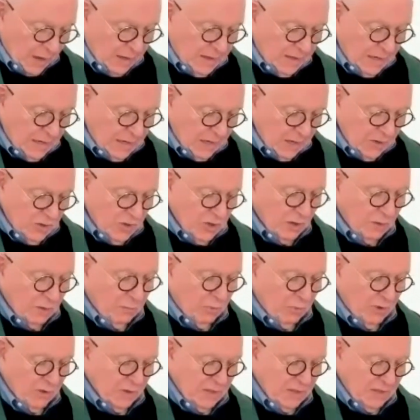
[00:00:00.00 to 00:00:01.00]

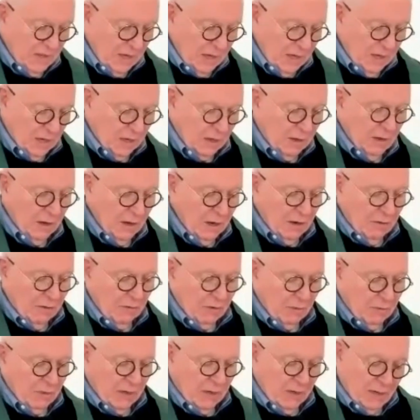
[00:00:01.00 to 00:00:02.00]
attention proceeded
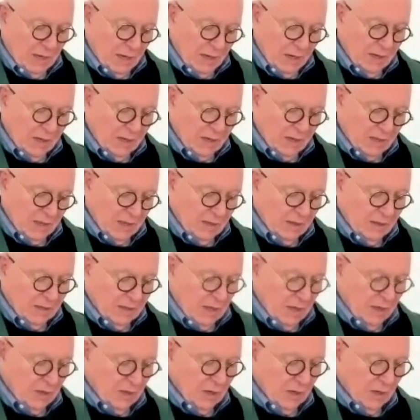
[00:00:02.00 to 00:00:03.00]
from the touch
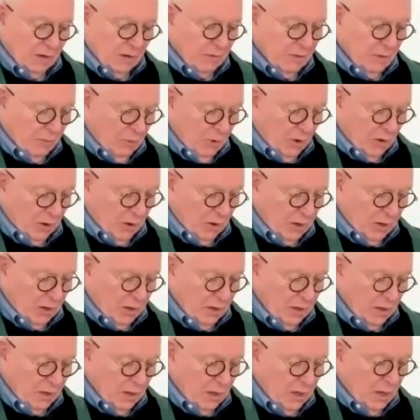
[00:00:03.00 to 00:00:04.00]
sensation of the
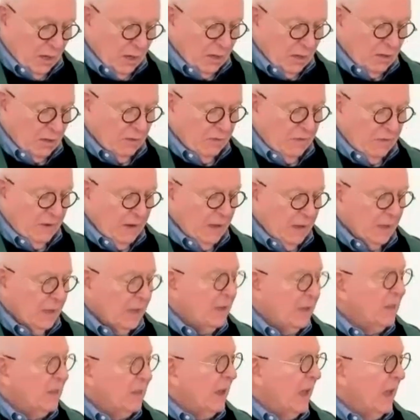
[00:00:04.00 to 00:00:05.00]
book to
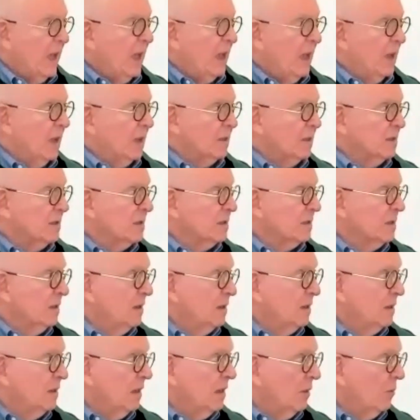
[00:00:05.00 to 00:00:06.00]
feeling the
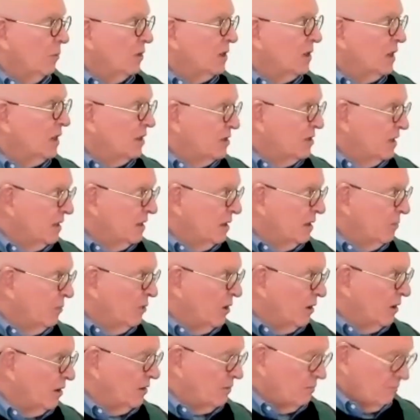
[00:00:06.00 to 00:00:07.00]
hands that were touching the
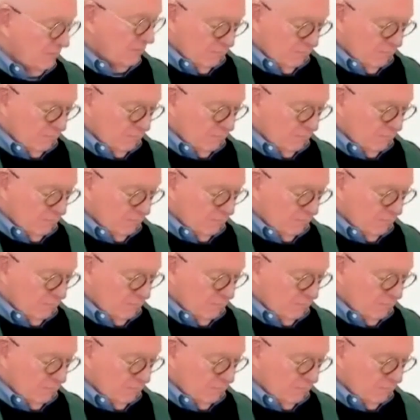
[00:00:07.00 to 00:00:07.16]
book.